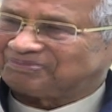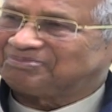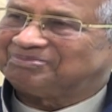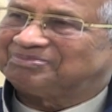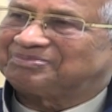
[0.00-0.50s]

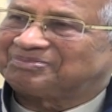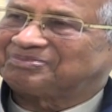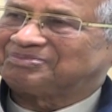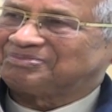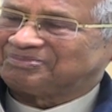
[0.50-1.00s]

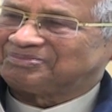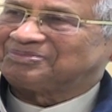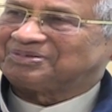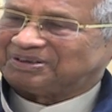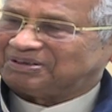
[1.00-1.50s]

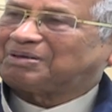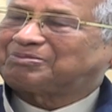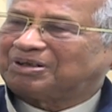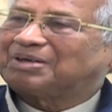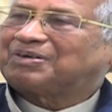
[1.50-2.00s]
You have
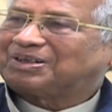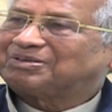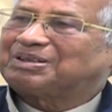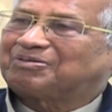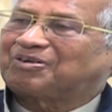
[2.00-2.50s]
to refer
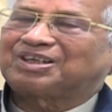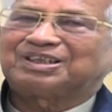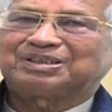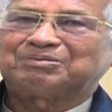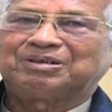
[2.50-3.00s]
to the
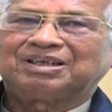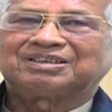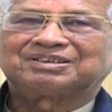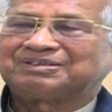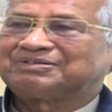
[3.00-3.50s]
foreign
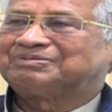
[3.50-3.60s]
tribunals.